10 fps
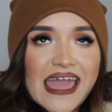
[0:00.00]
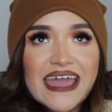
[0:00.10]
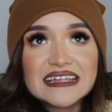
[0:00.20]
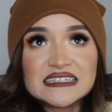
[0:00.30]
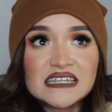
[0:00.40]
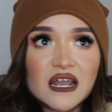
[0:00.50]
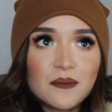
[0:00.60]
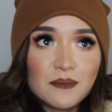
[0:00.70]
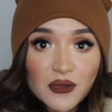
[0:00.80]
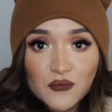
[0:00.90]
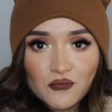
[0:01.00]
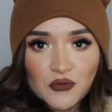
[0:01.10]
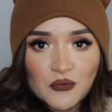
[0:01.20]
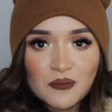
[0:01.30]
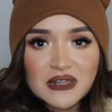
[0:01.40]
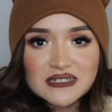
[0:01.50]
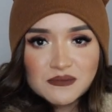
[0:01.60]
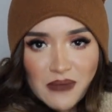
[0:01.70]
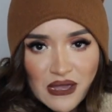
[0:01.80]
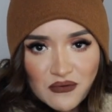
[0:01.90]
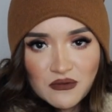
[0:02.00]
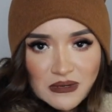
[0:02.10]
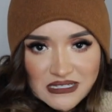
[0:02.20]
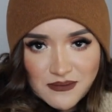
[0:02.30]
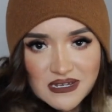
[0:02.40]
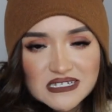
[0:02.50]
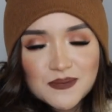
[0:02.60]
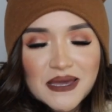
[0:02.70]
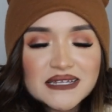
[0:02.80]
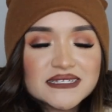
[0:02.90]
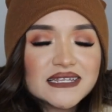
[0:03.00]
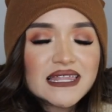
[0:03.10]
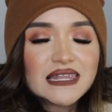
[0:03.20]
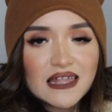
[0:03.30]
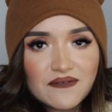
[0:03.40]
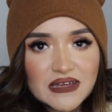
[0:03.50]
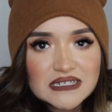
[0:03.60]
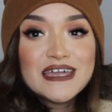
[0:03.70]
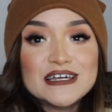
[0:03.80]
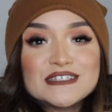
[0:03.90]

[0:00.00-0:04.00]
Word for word: It's not a big room, but it's my room, it's my space, and I love it.